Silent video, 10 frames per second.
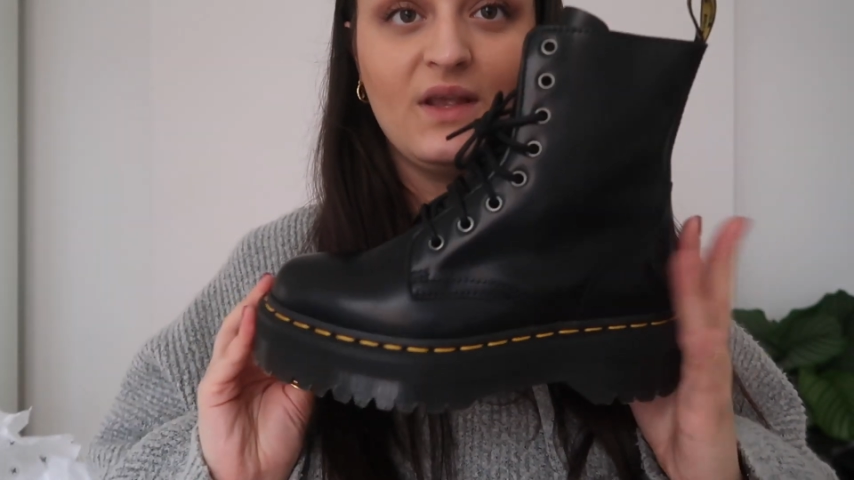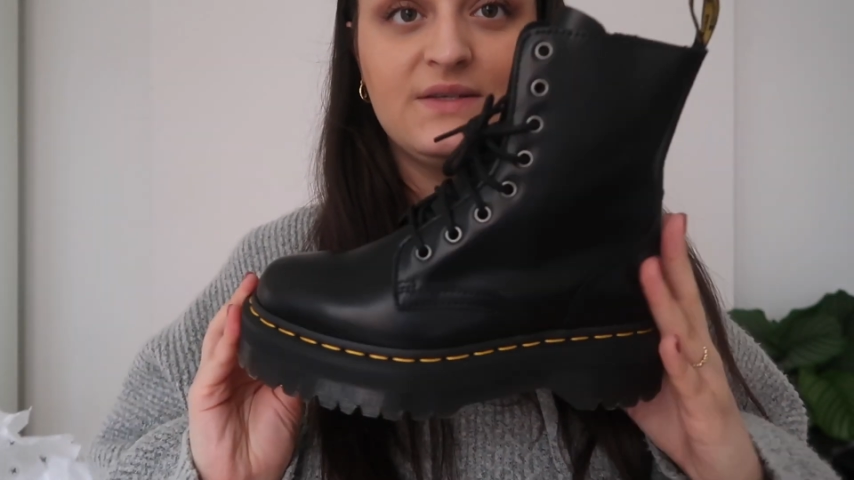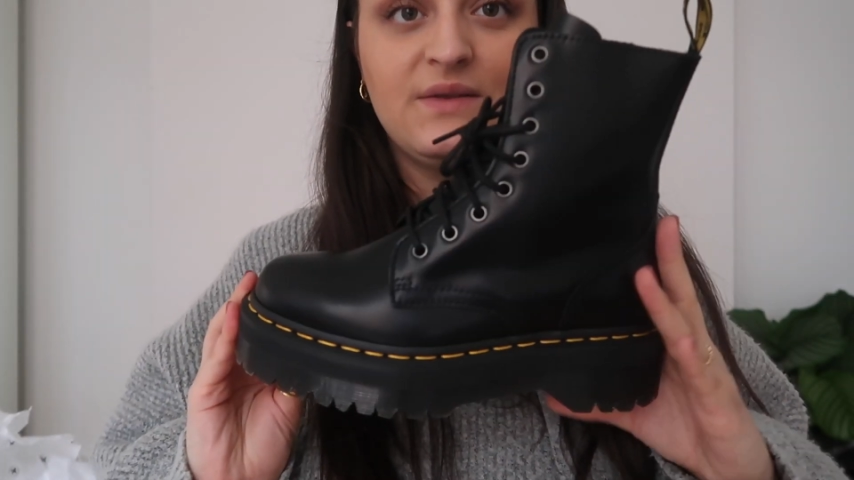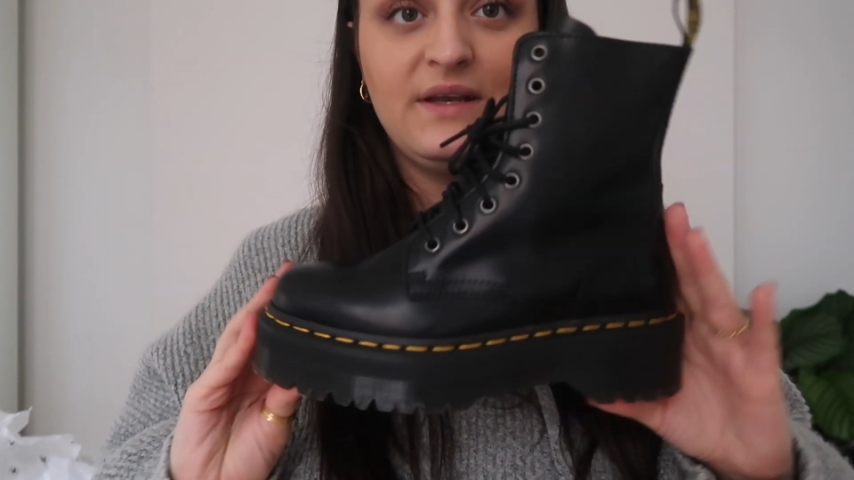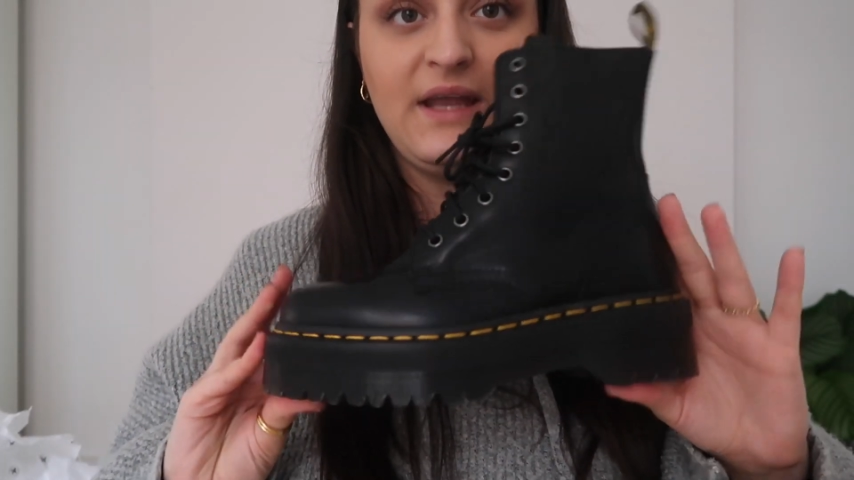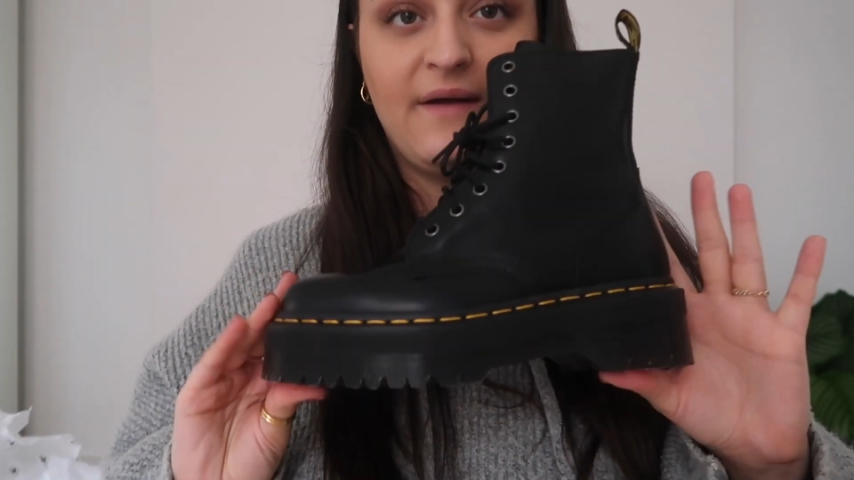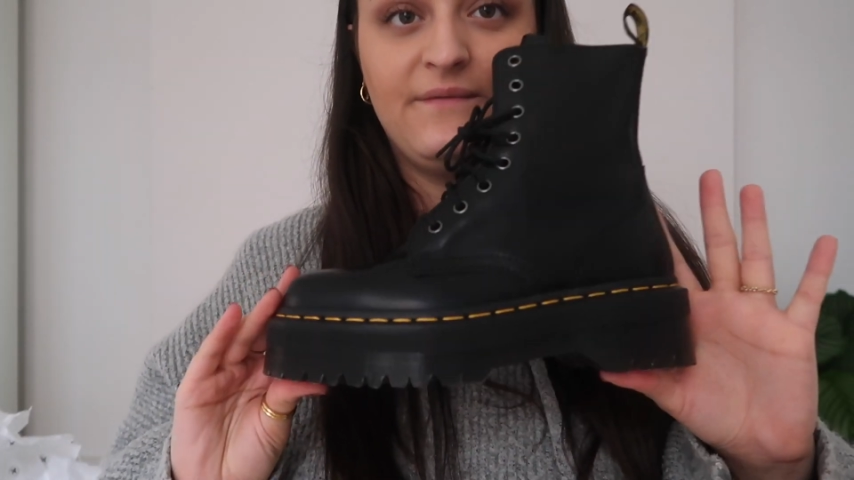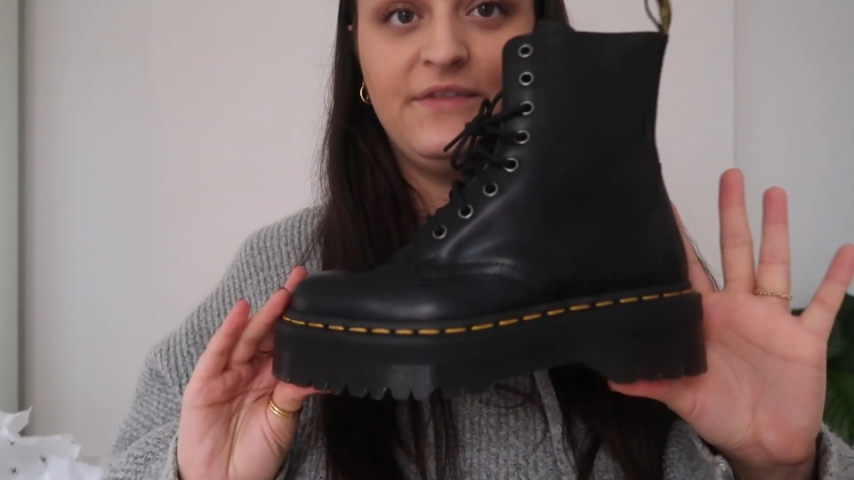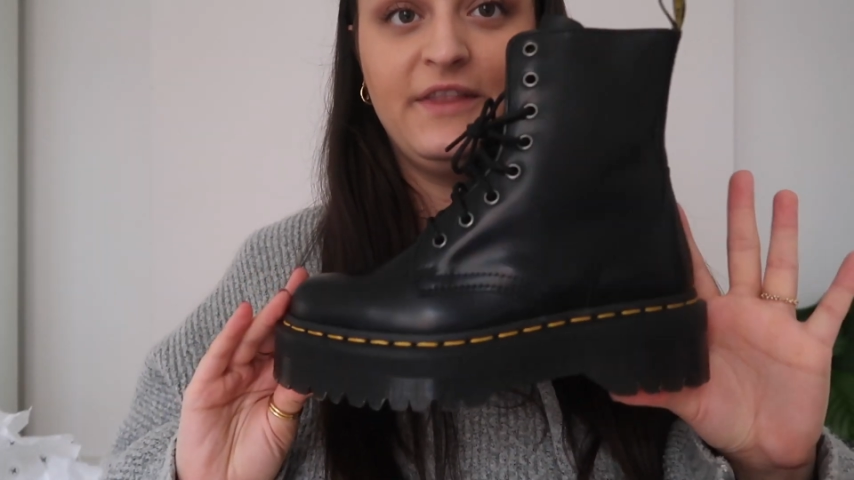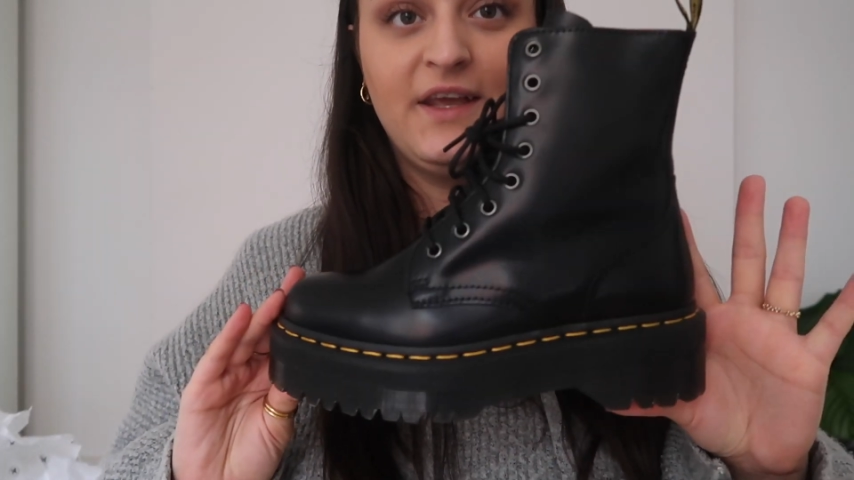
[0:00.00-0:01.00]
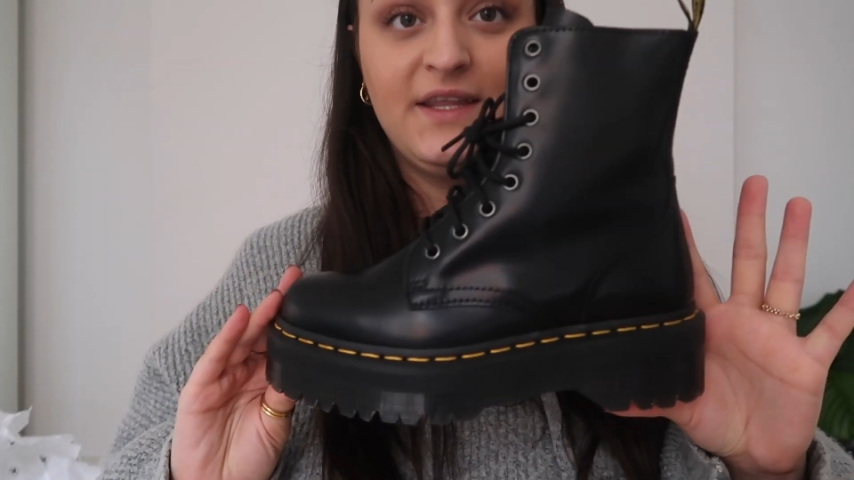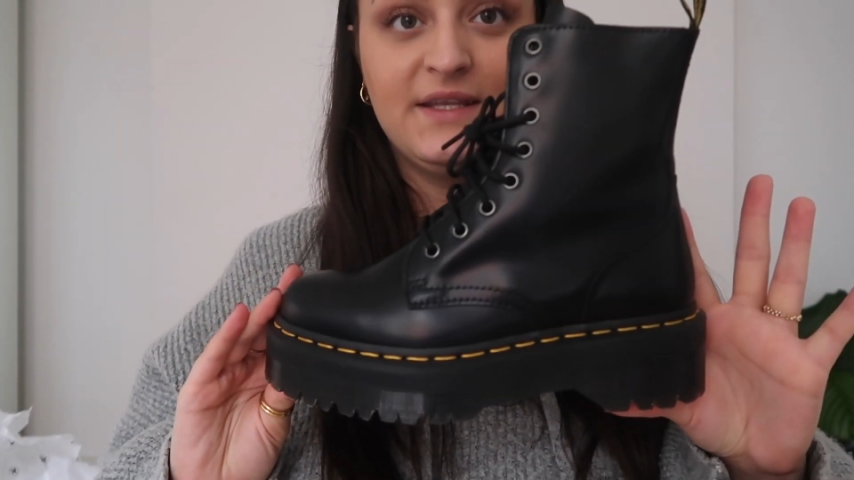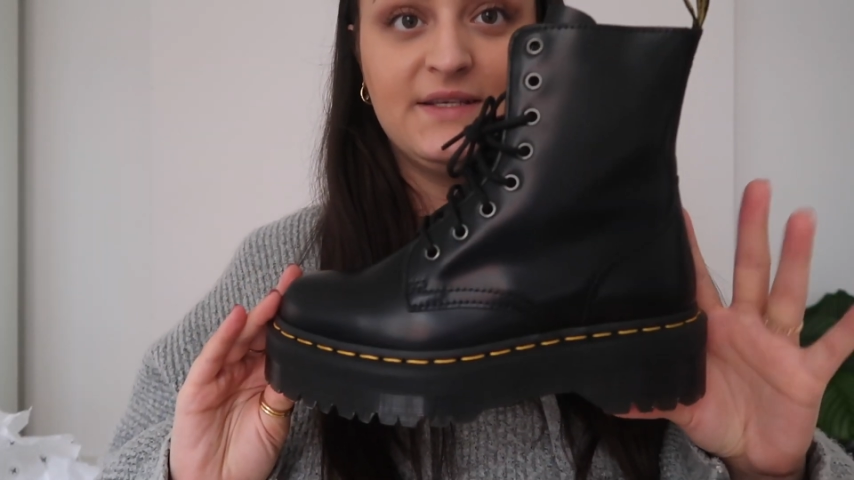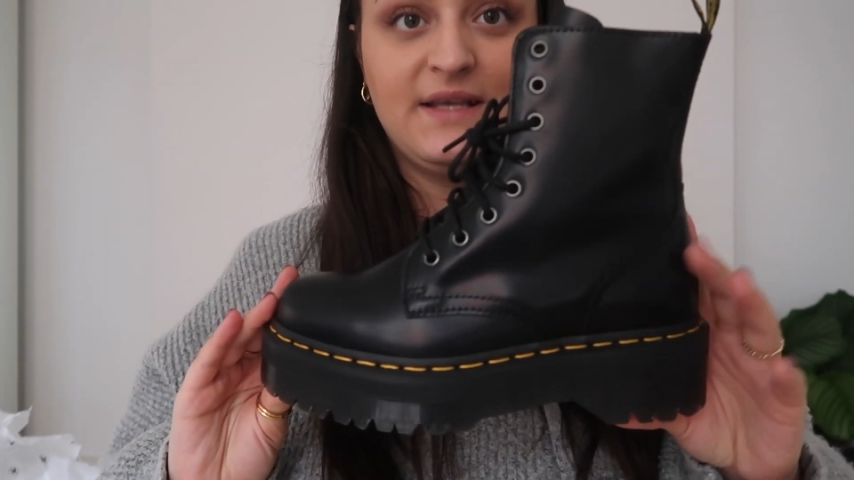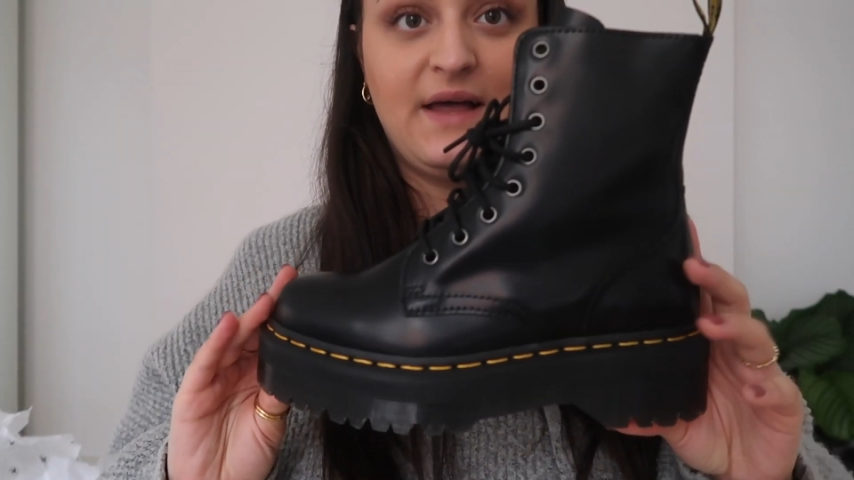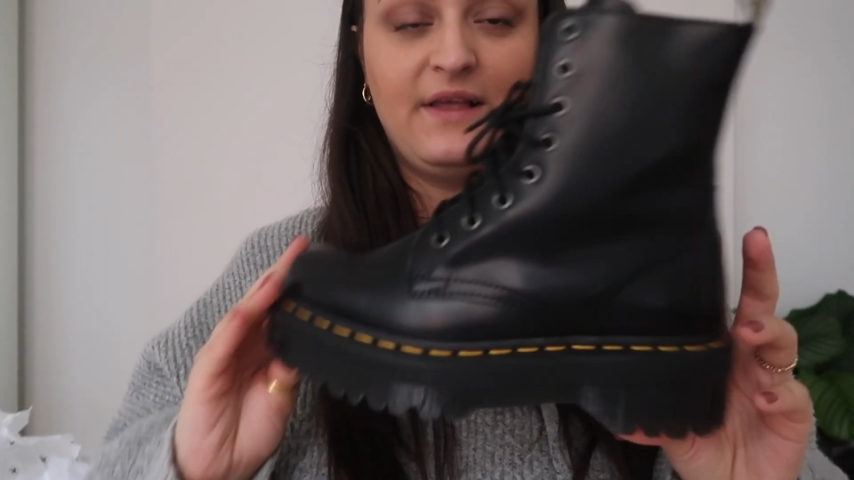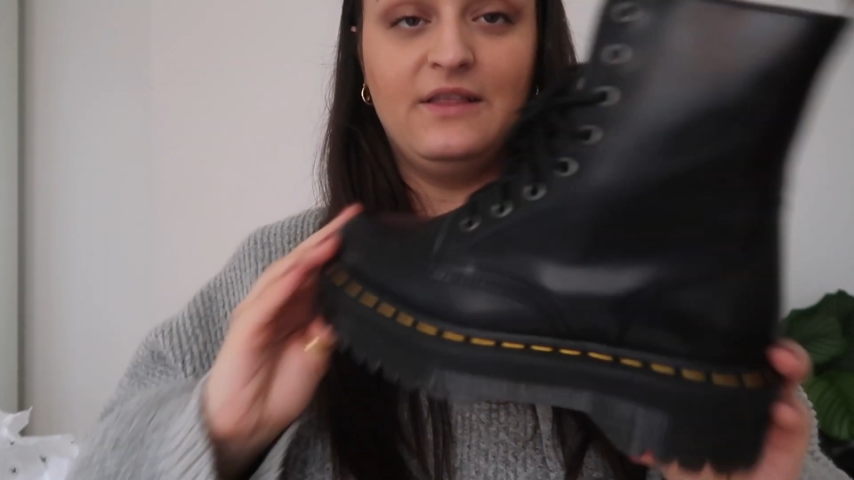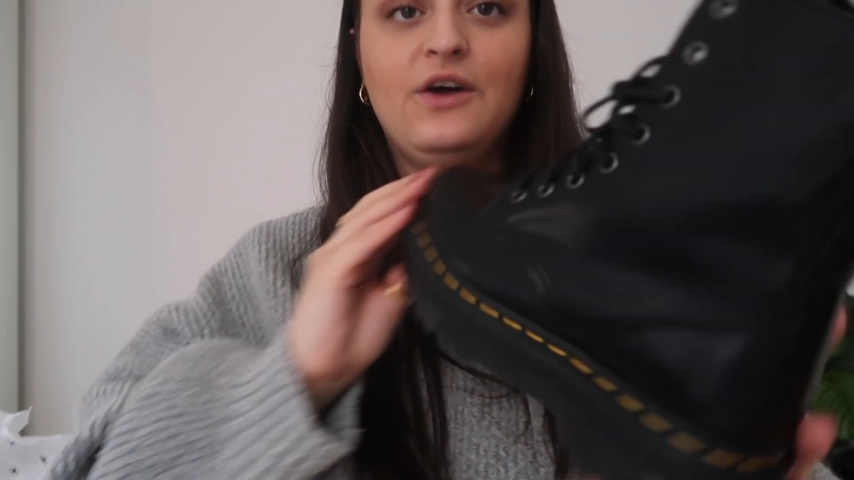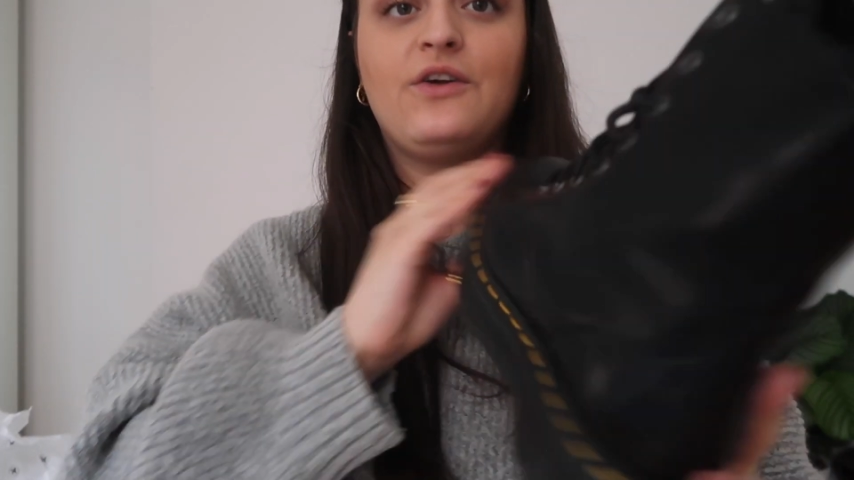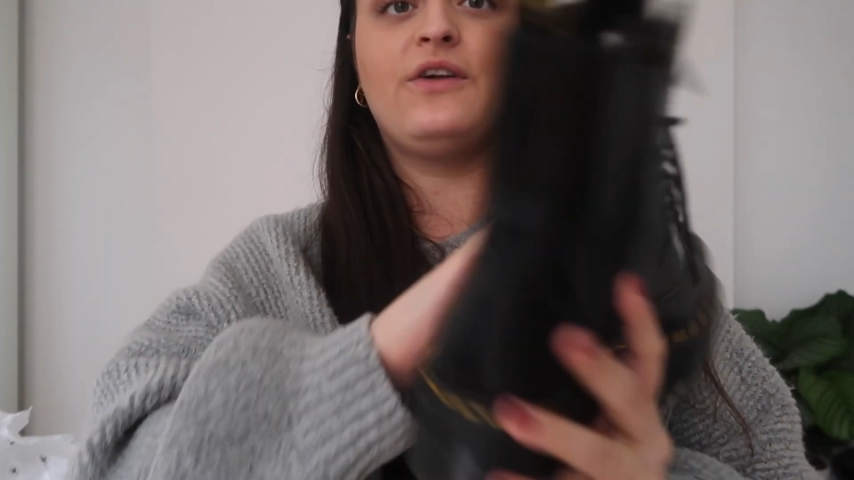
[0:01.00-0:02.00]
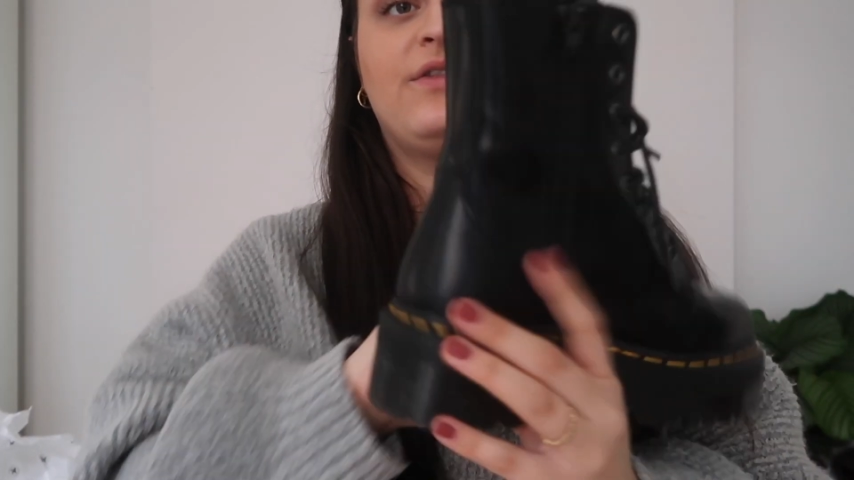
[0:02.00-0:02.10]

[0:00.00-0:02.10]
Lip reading: So then yeah, this is how they look.